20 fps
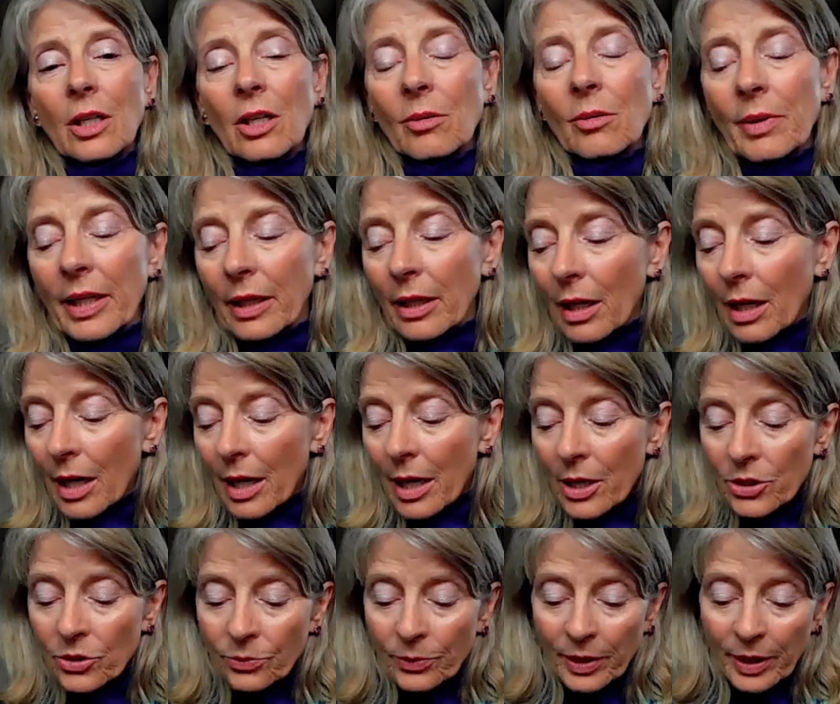Oh my
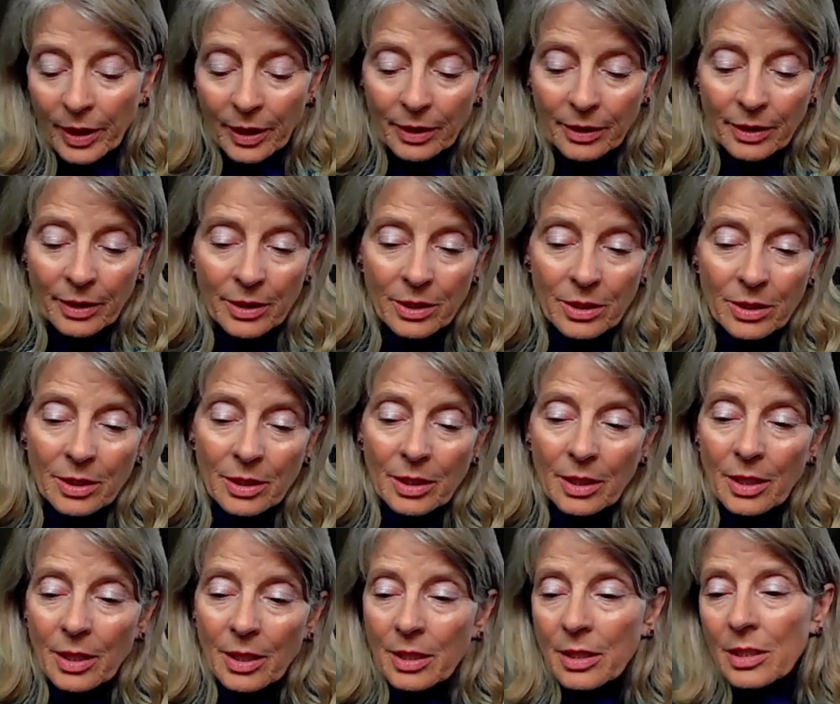gosh, Rick, this
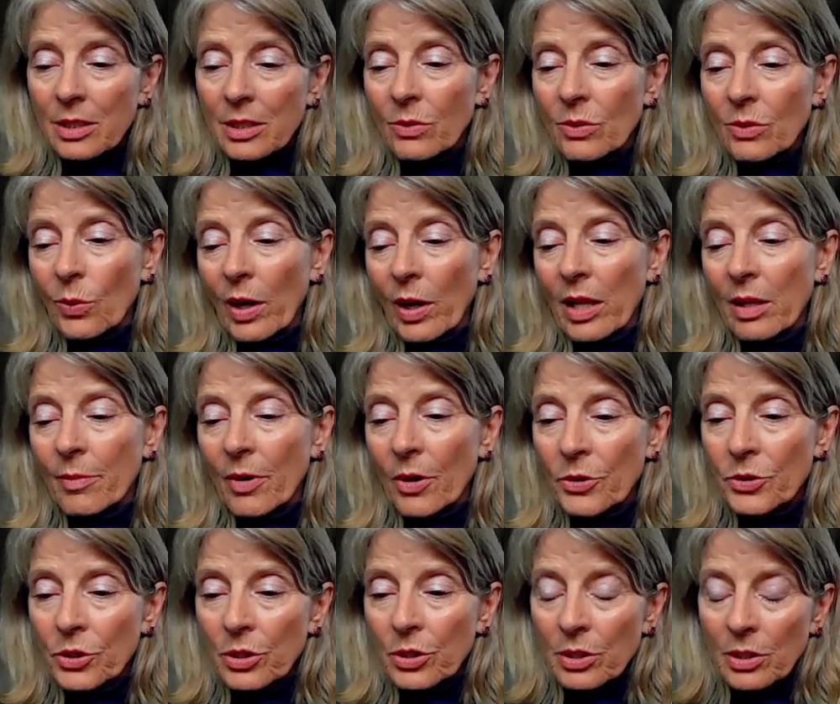was one of the
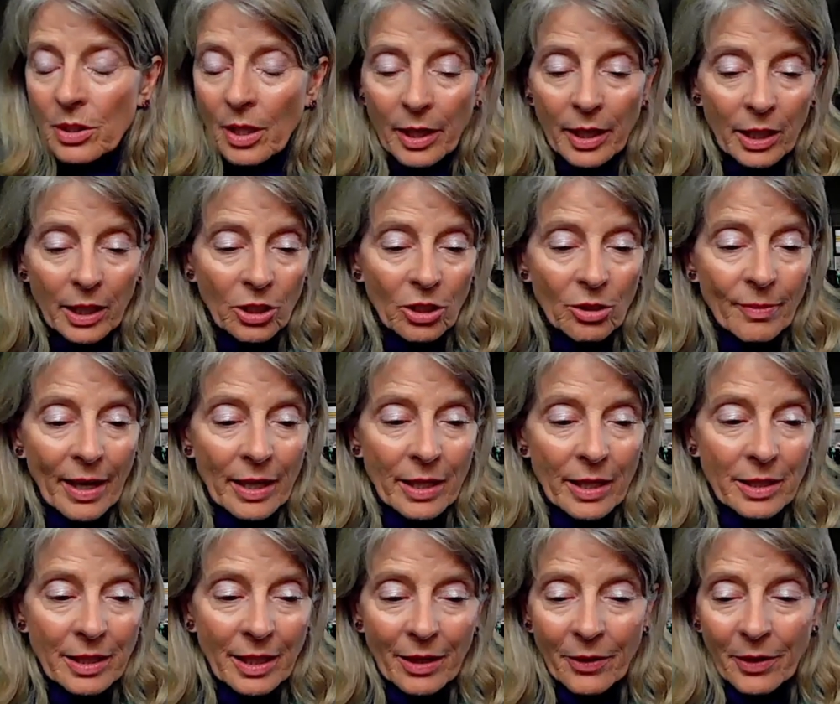most stunning
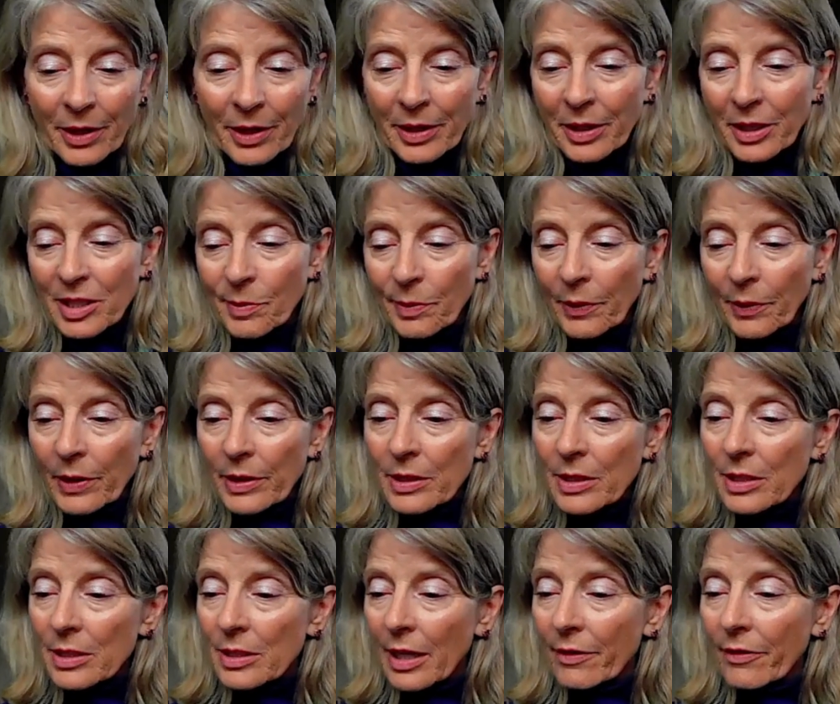humanitarian
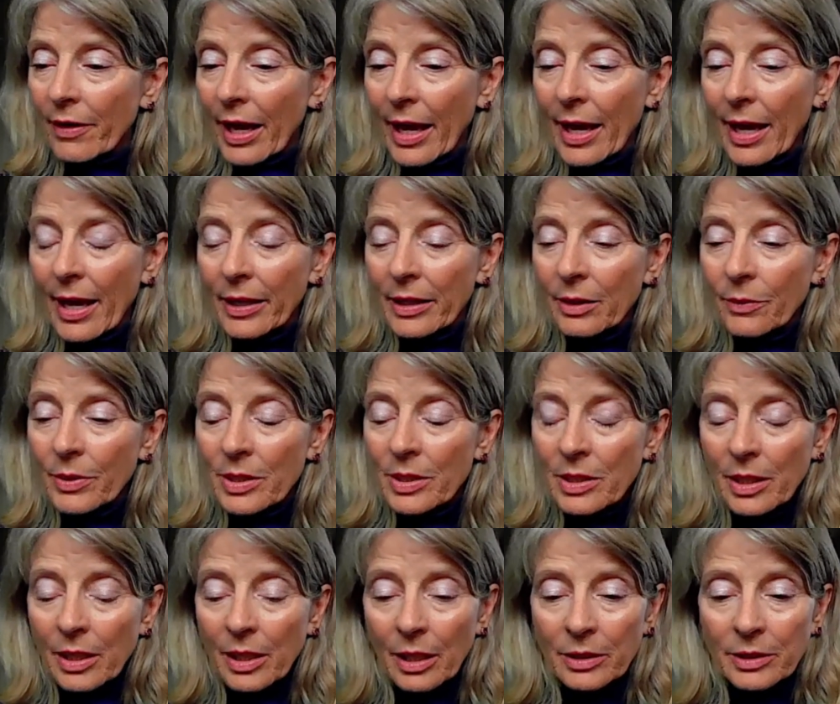experiences I've had. It
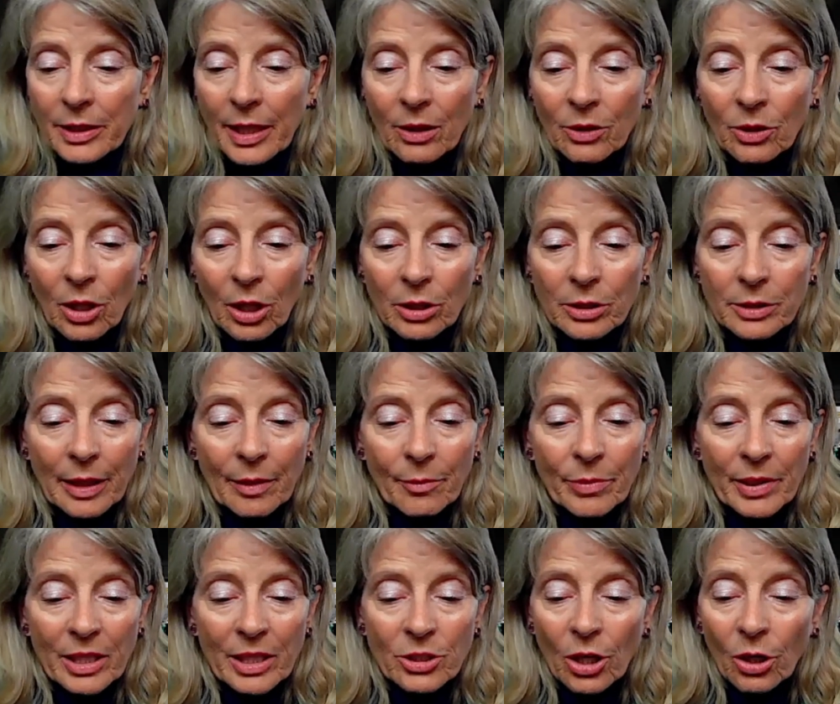was in a town called
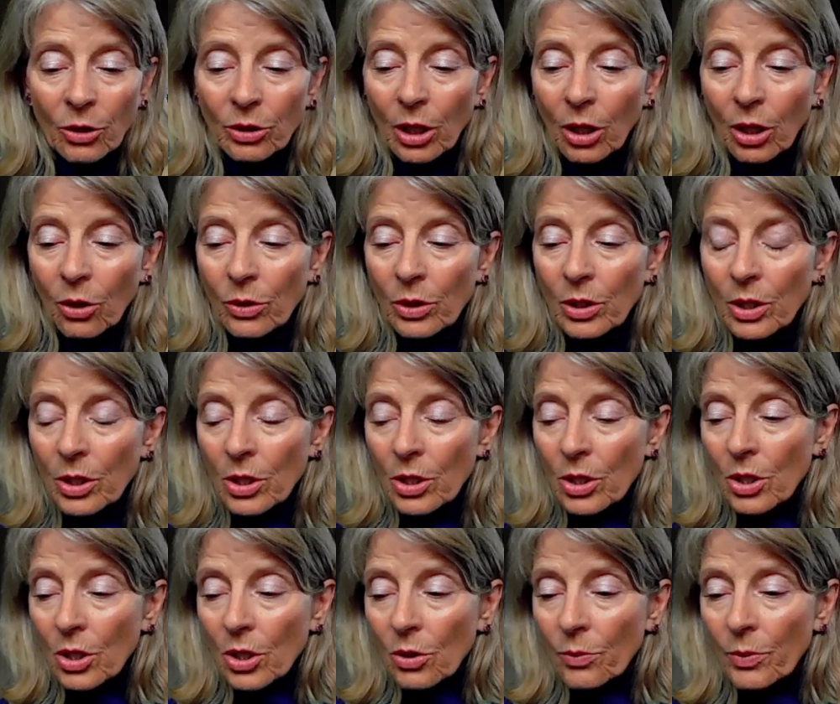Dembi Dolo,
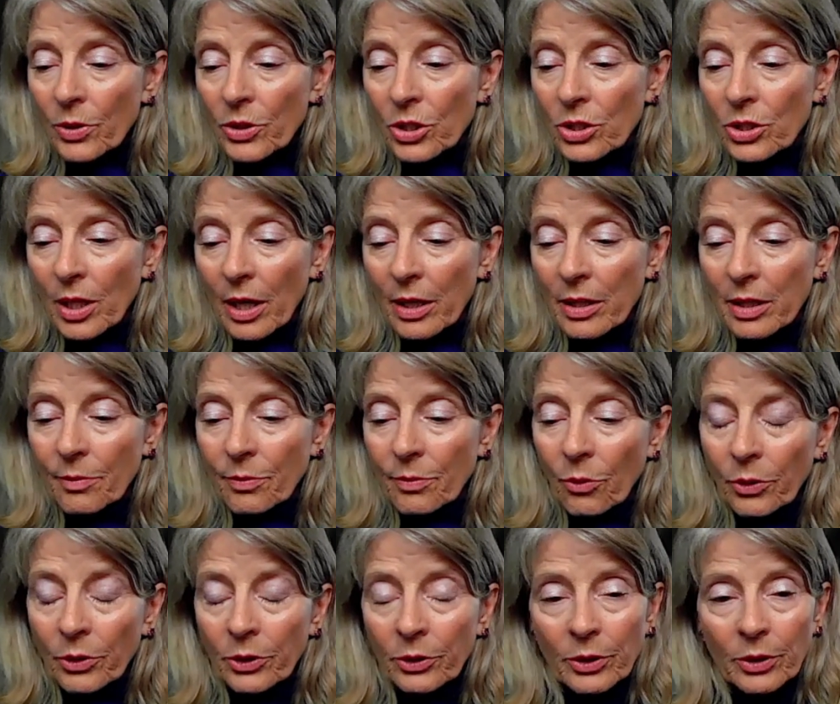which is on the
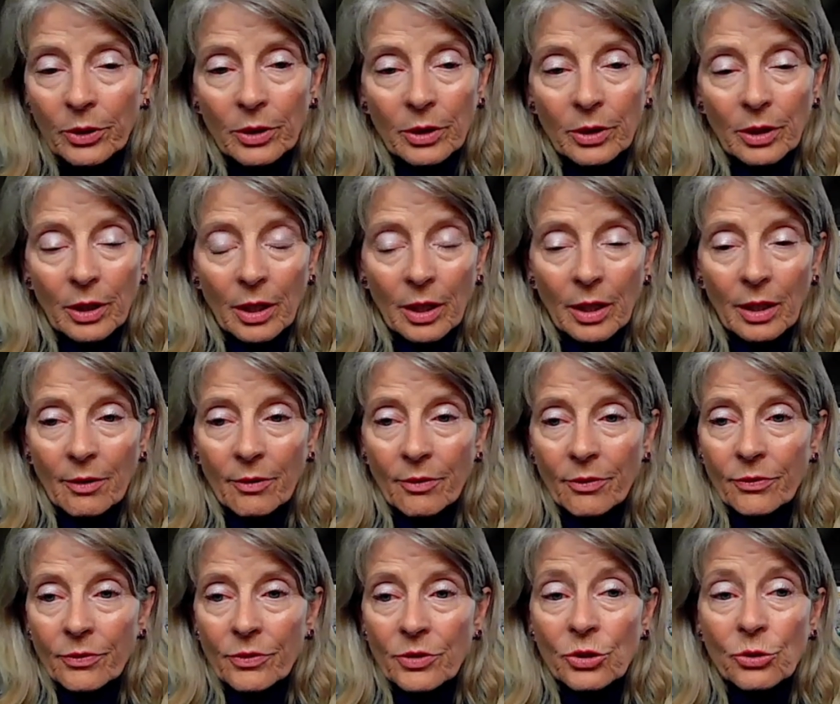border
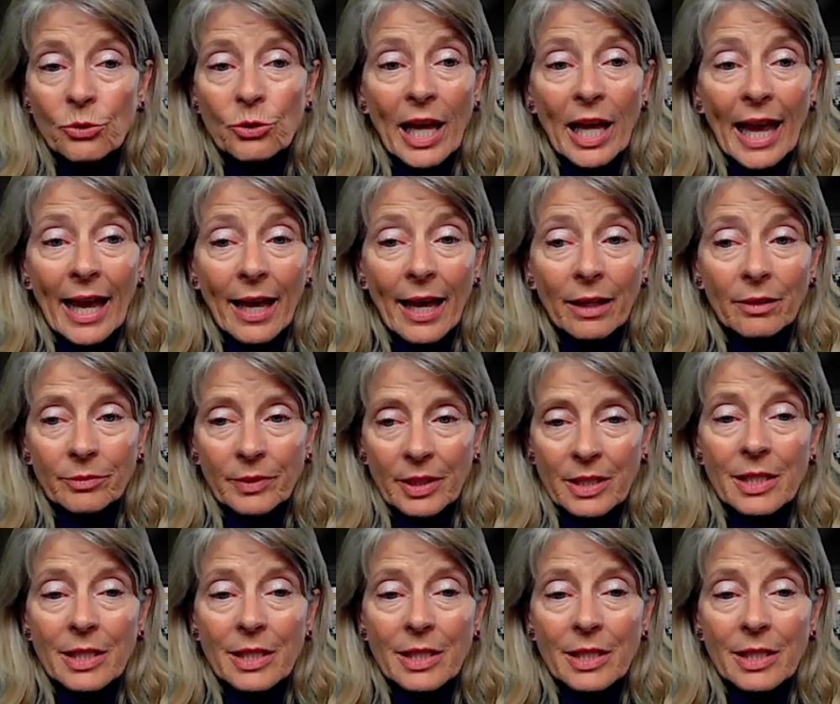of Sudan.